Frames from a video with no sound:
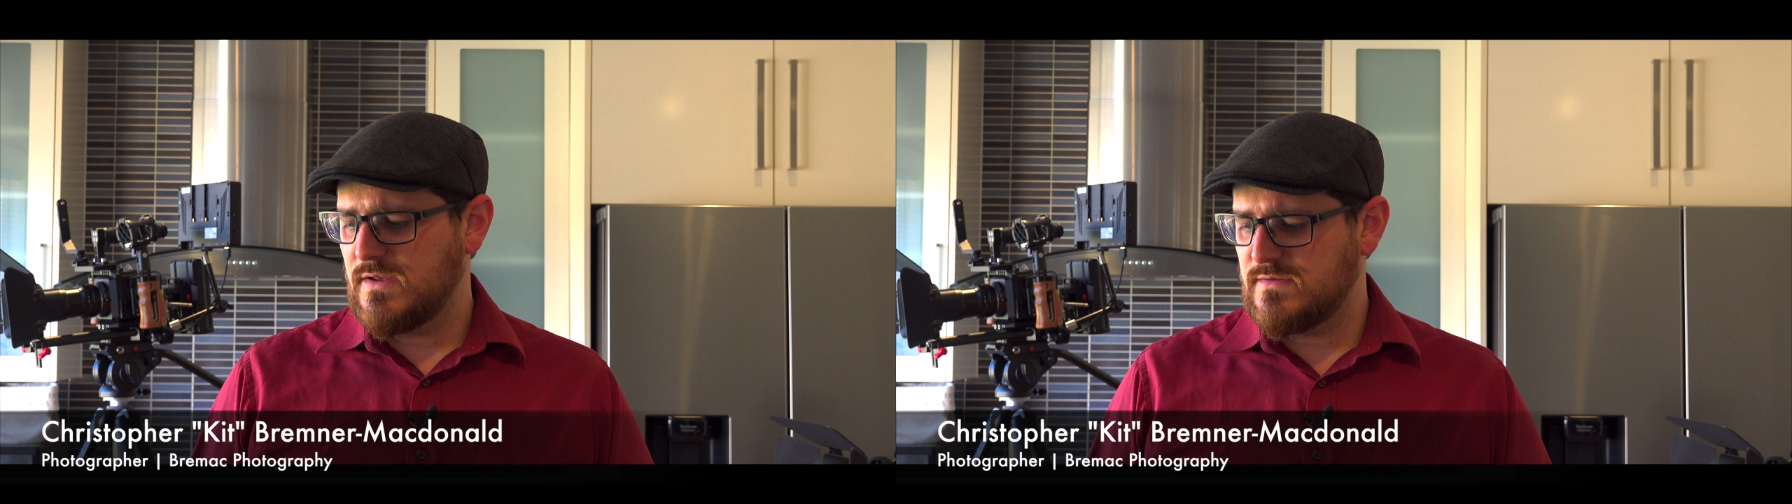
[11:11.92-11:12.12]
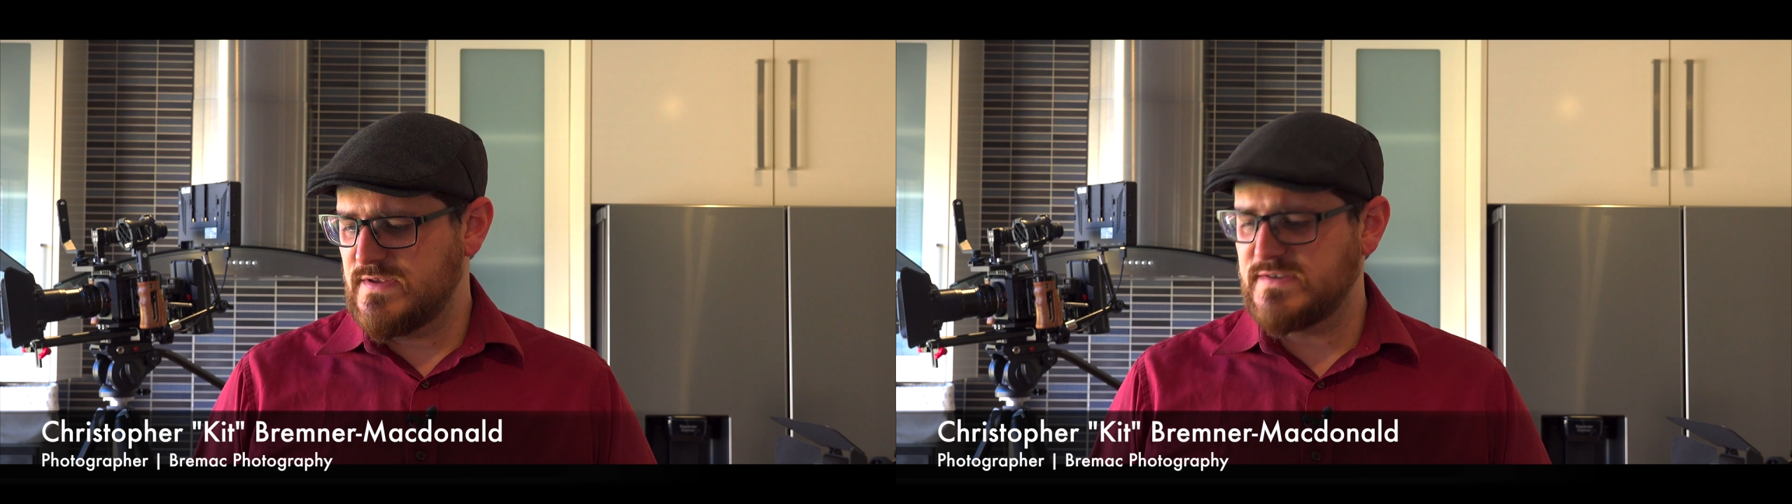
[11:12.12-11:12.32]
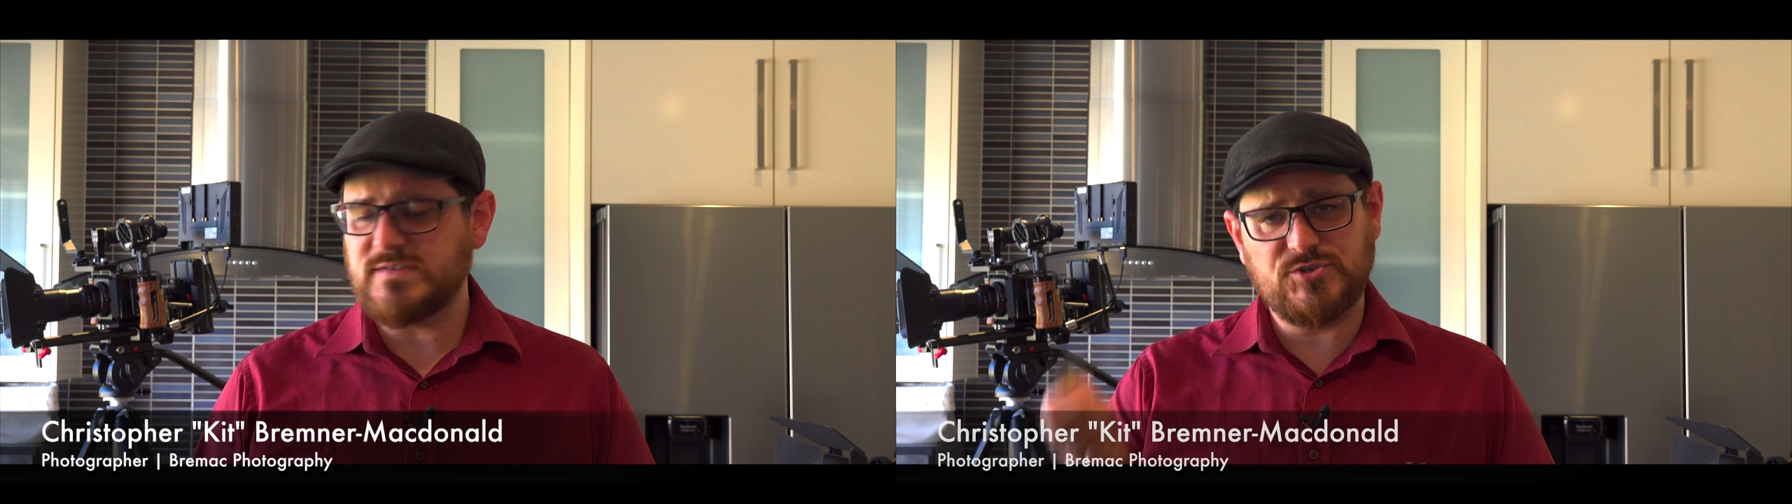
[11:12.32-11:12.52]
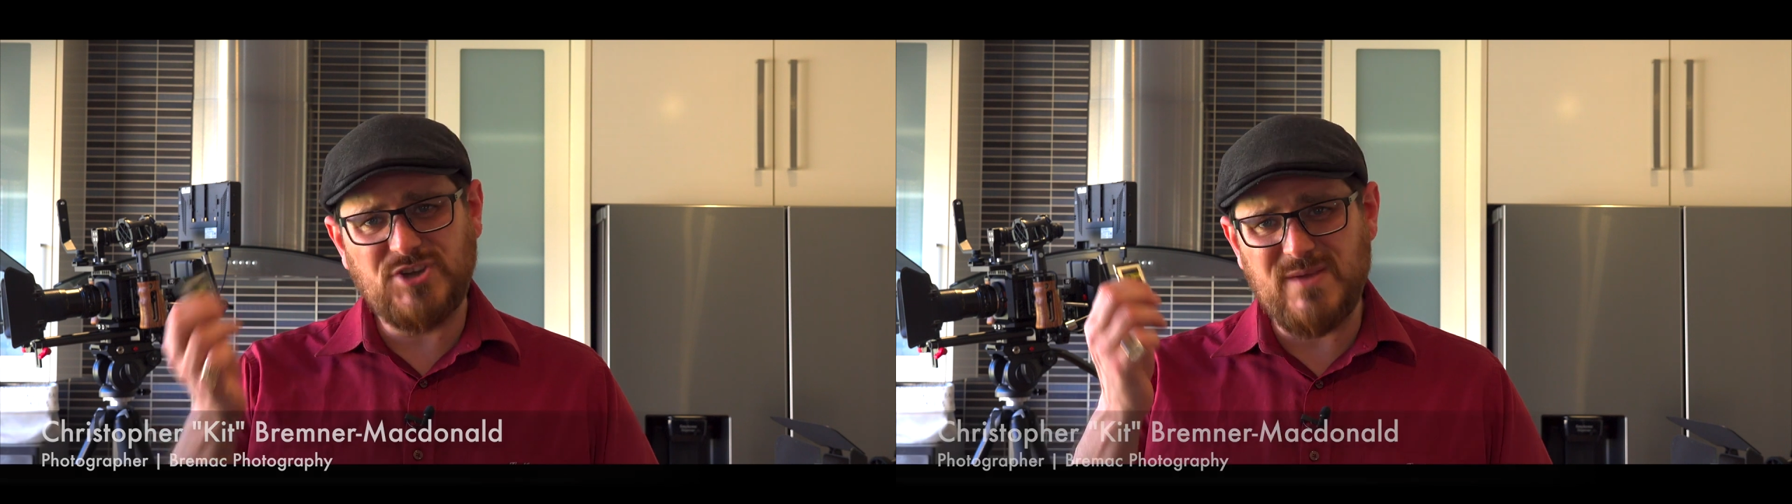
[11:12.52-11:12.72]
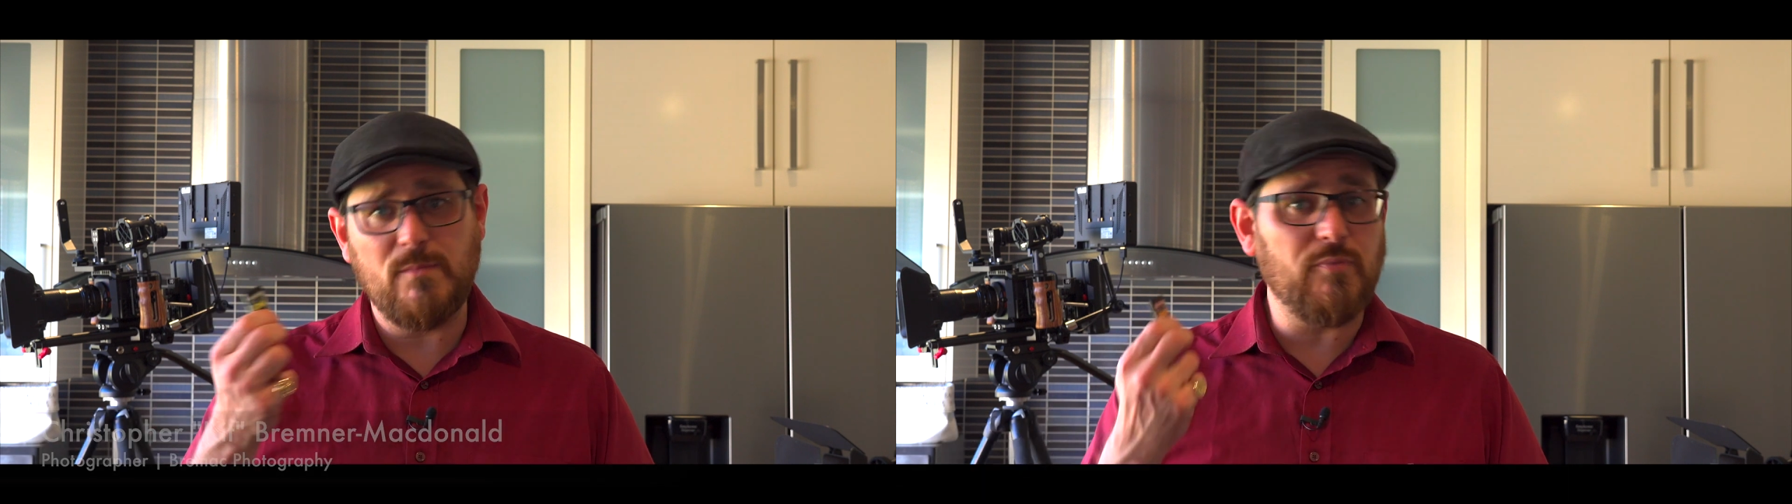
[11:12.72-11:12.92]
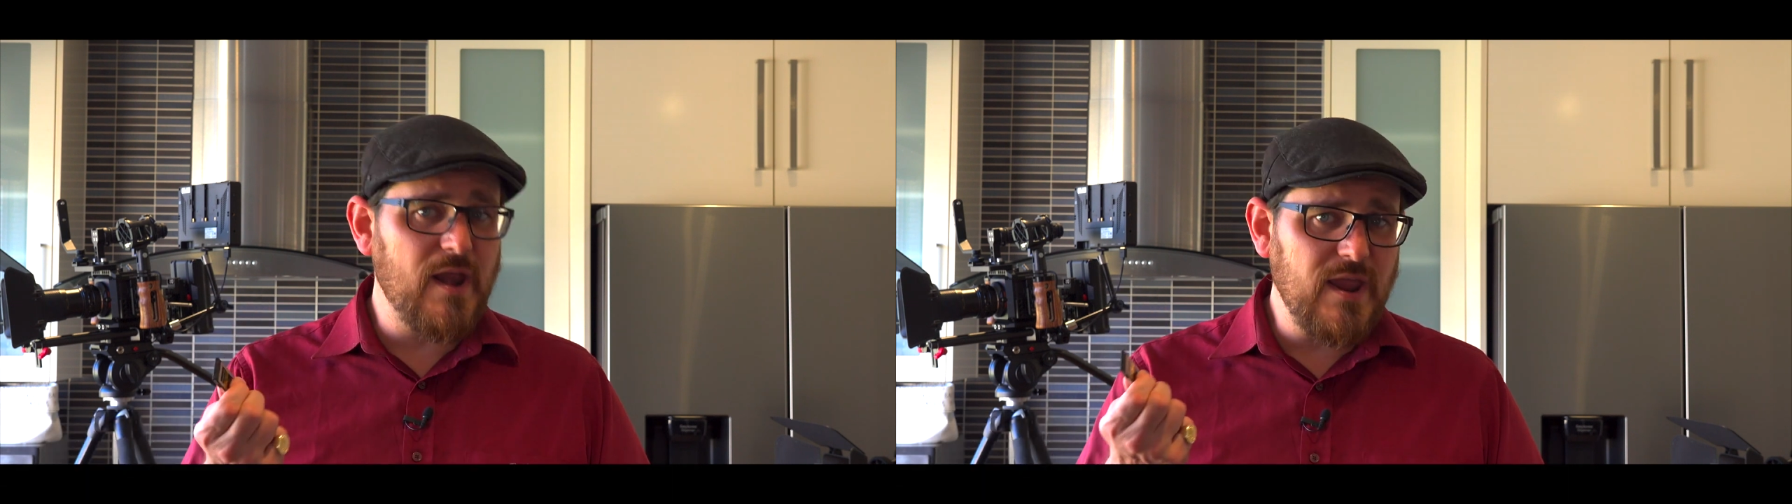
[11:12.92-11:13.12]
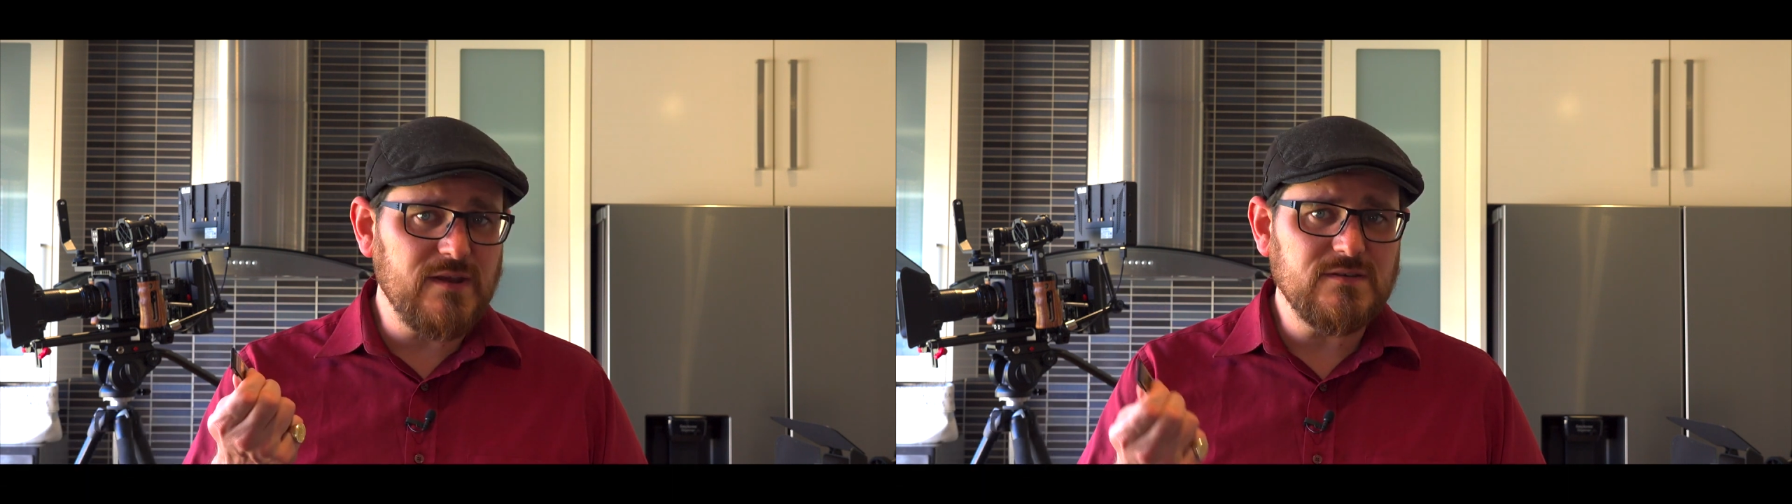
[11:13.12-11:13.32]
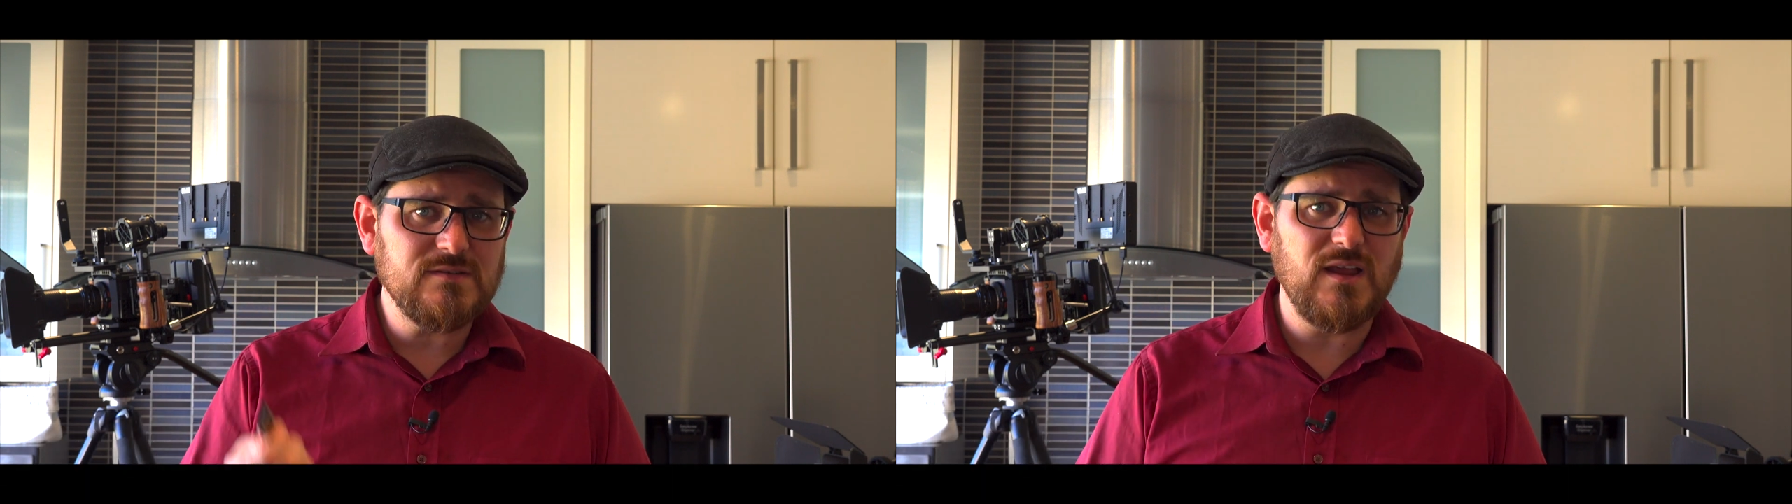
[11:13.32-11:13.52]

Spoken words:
This is a cheaper brand.